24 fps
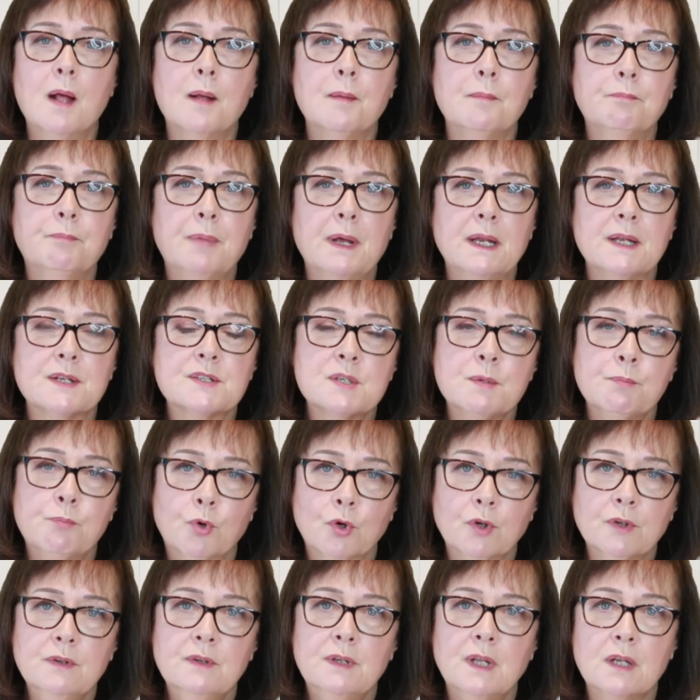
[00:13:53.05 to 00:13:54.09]
But it's
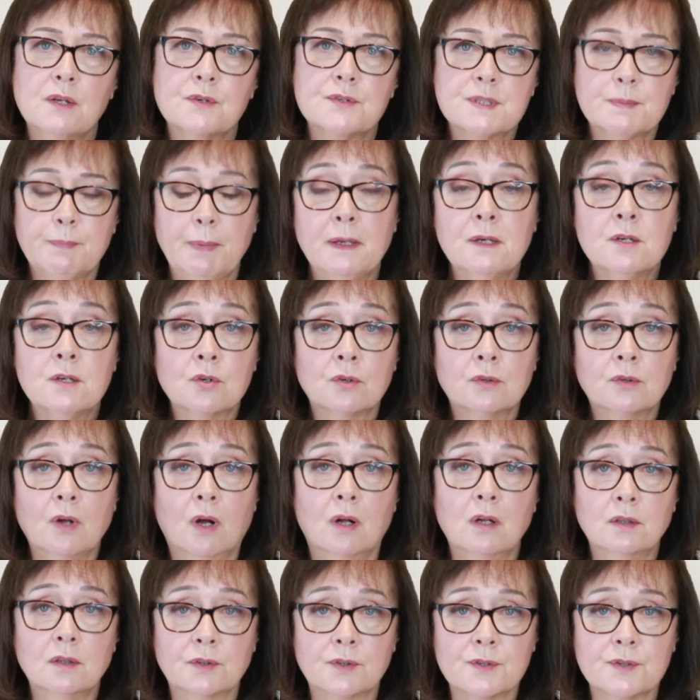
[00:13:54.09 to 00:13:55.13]
important that you spend your
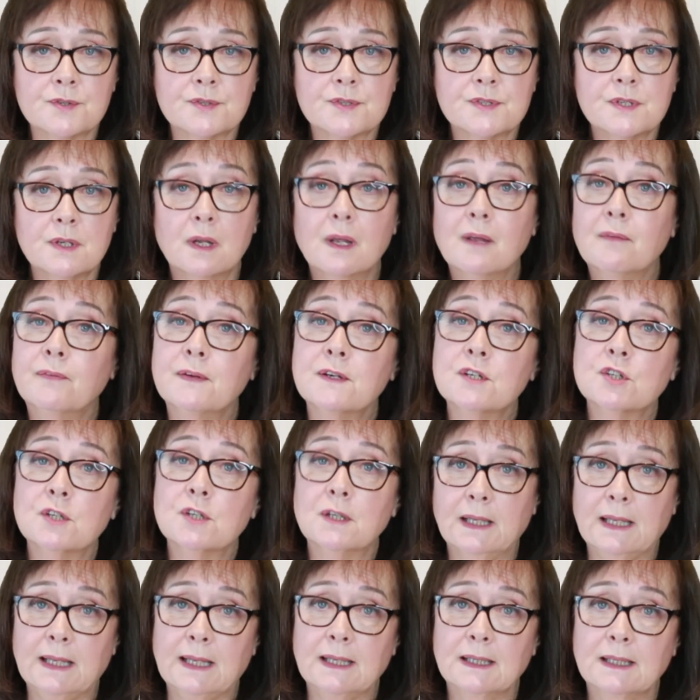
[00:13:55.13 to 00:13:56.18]
dollars
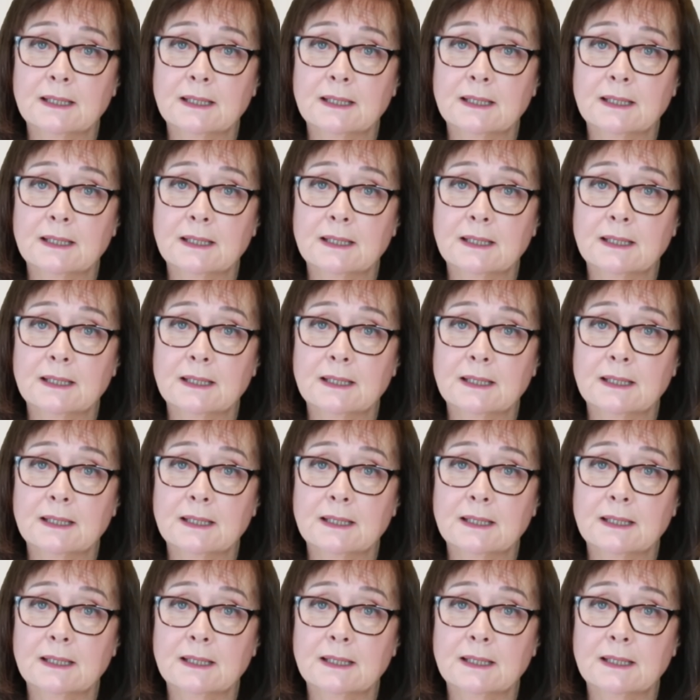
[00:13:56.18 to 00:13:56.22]
efficiently.